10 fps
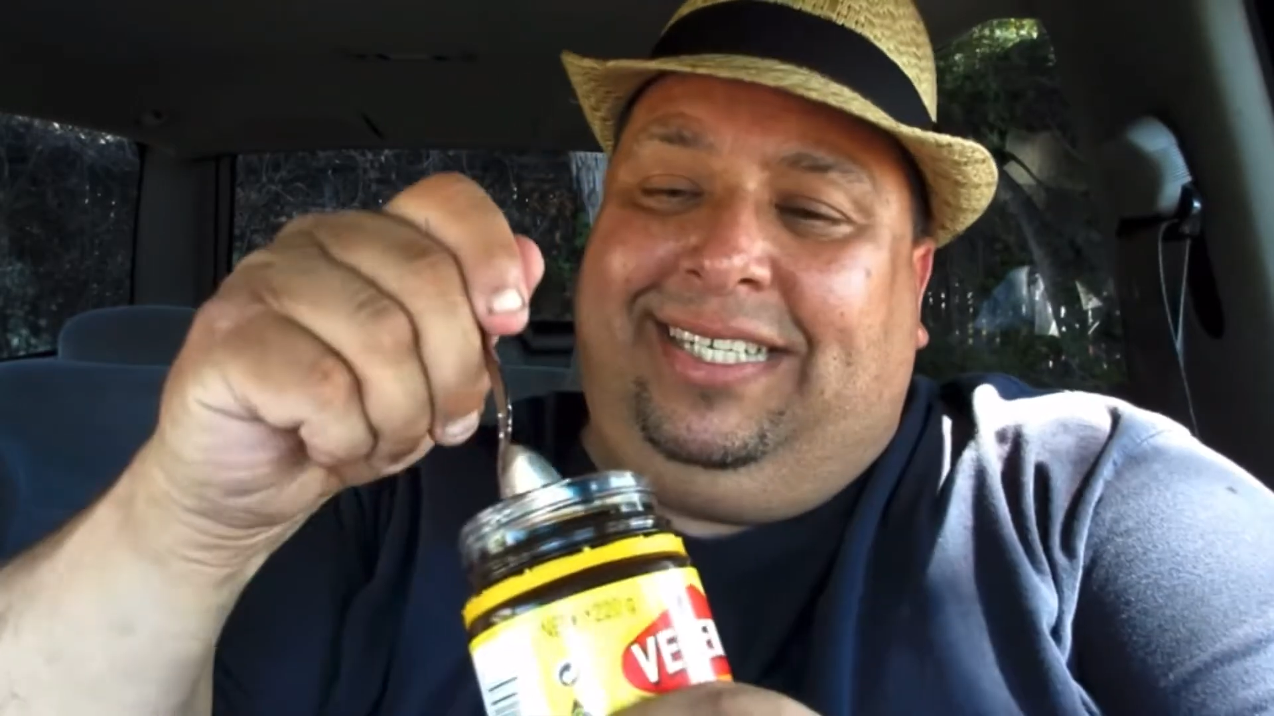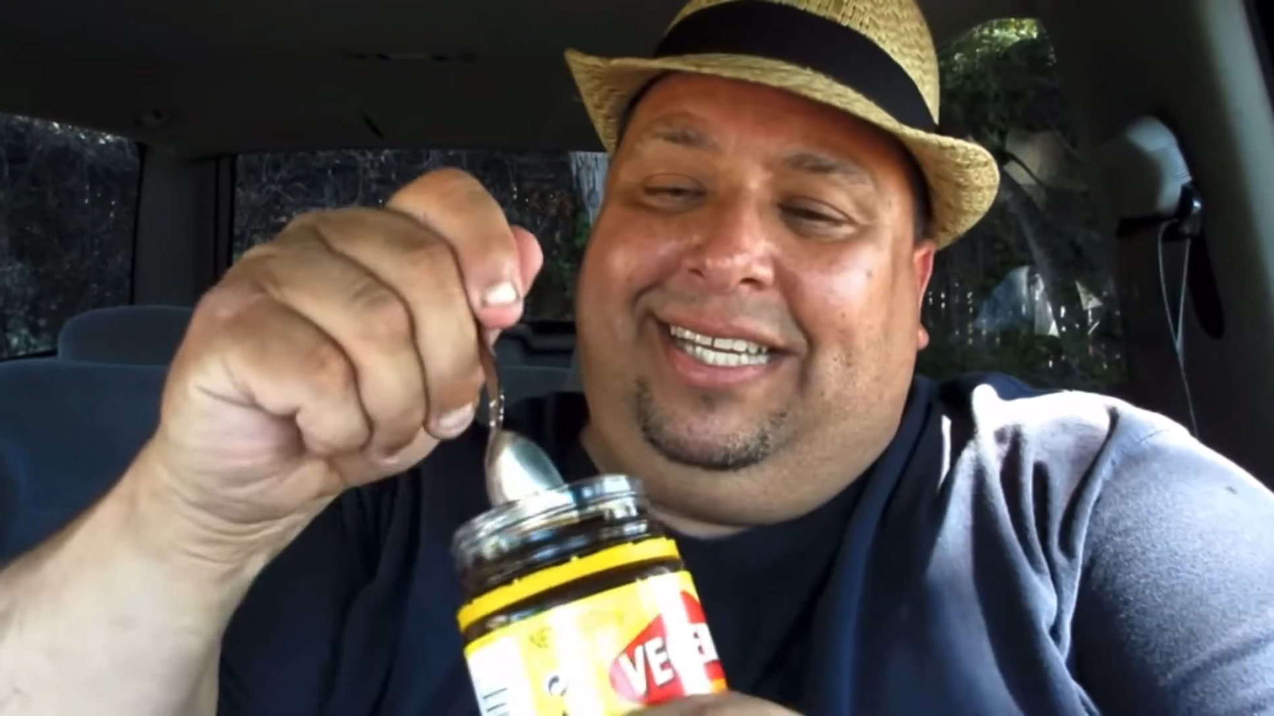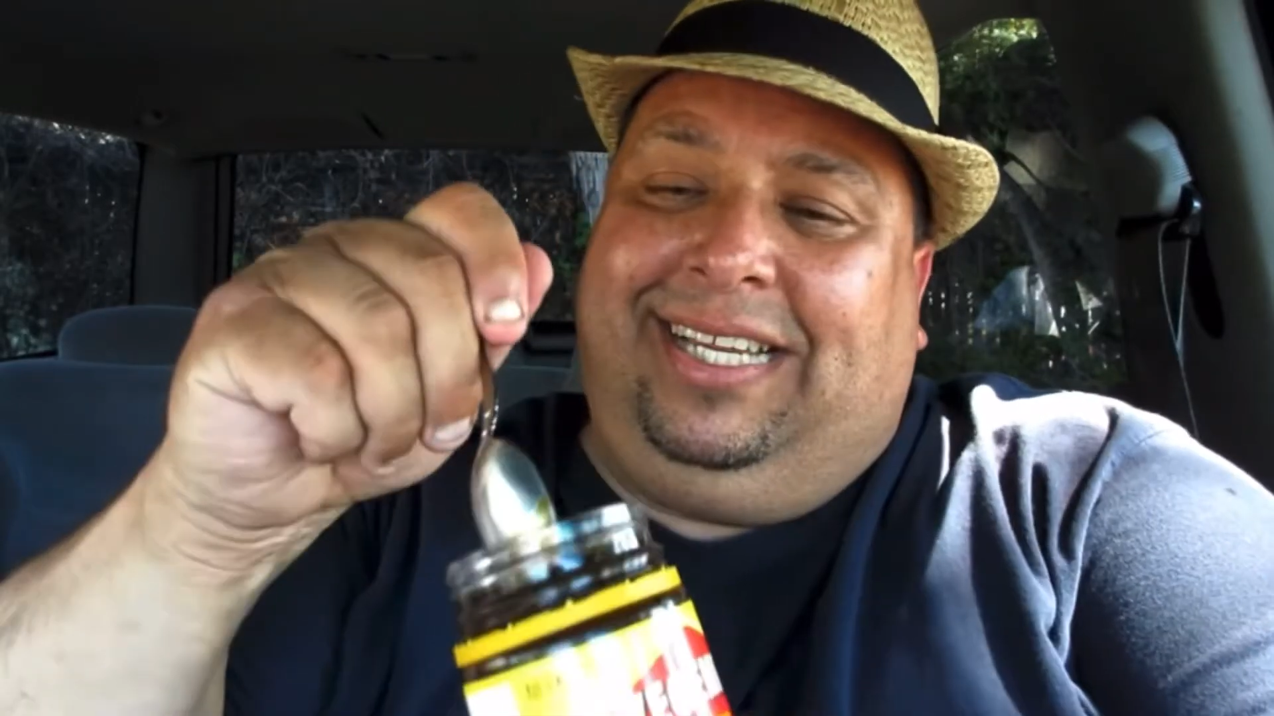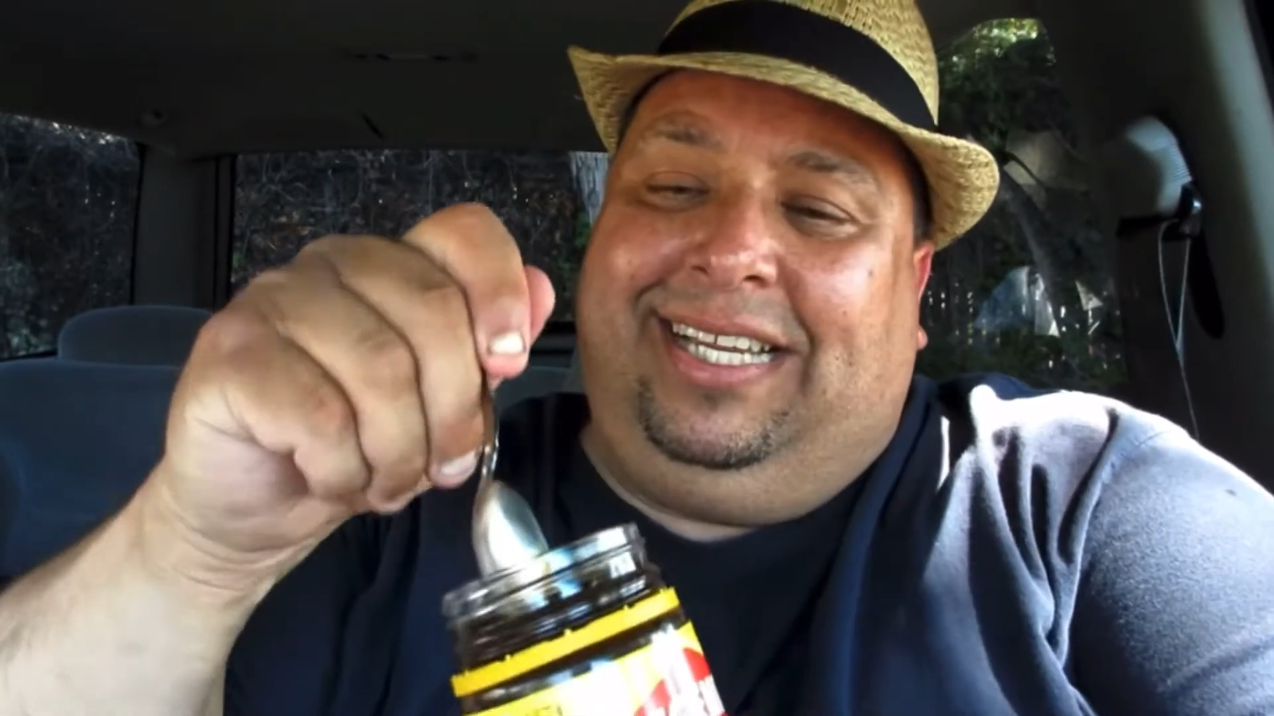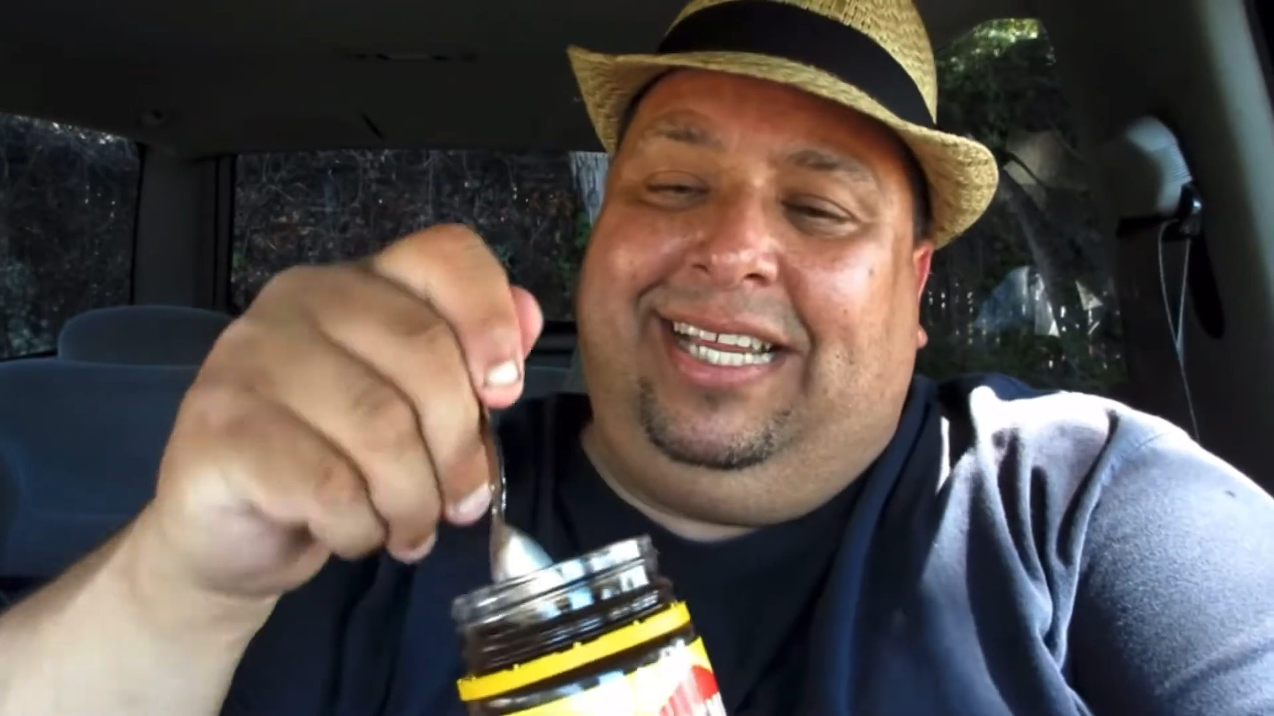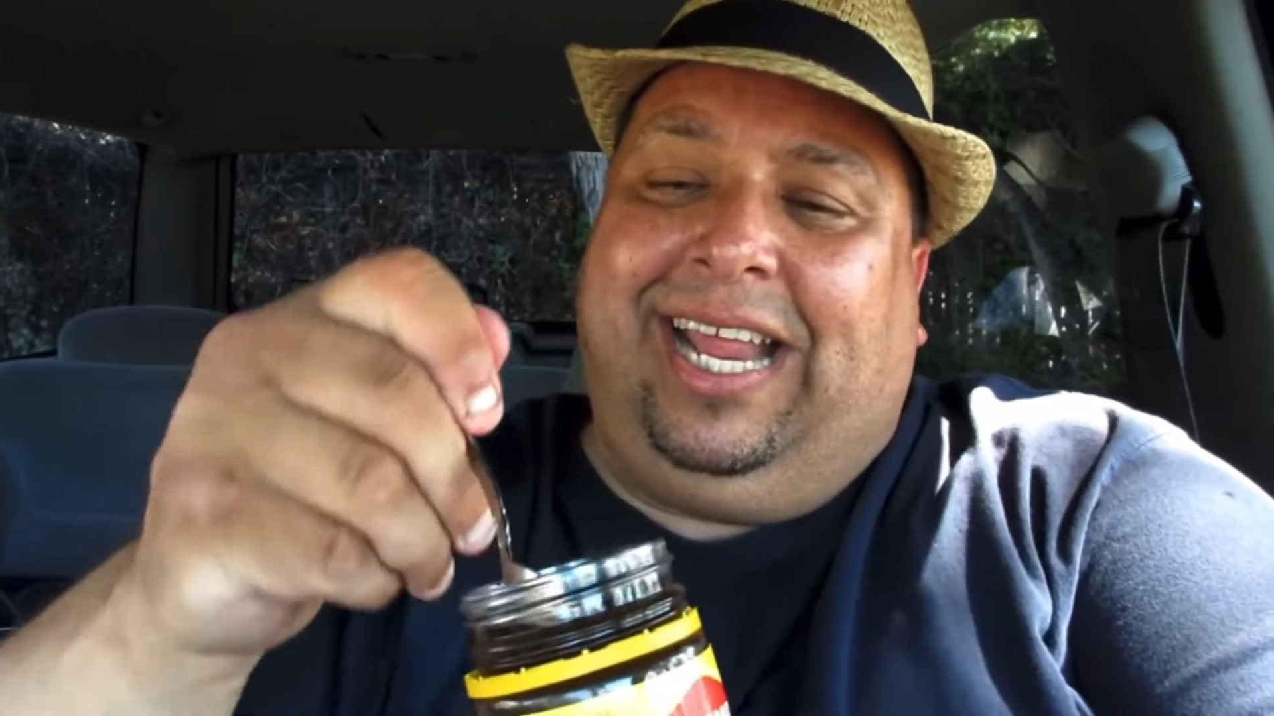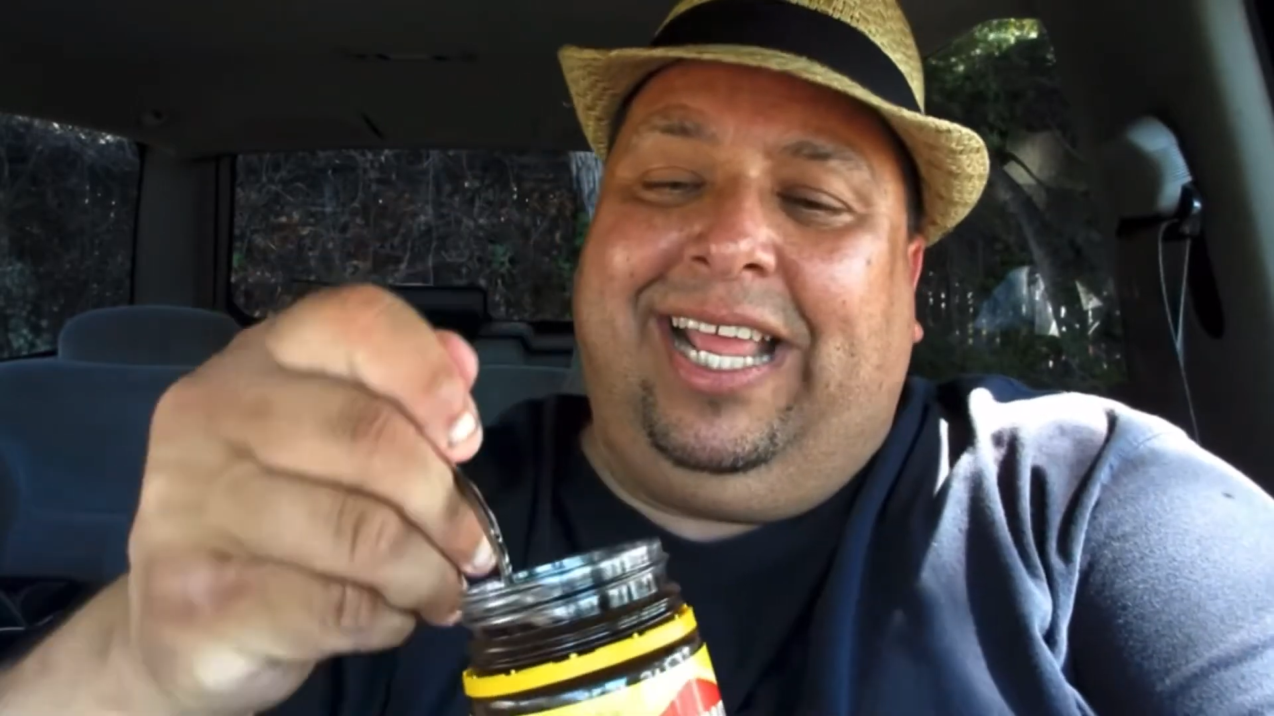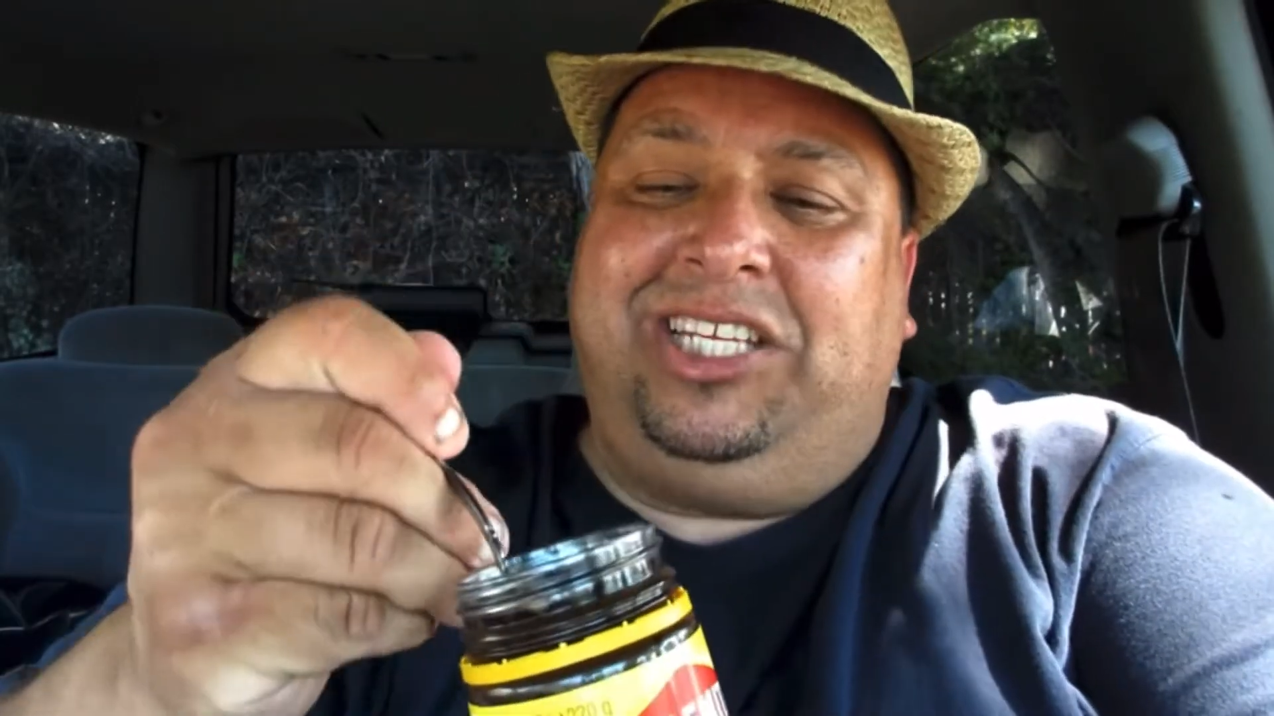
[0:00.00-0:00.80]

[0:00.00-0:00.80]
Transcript: I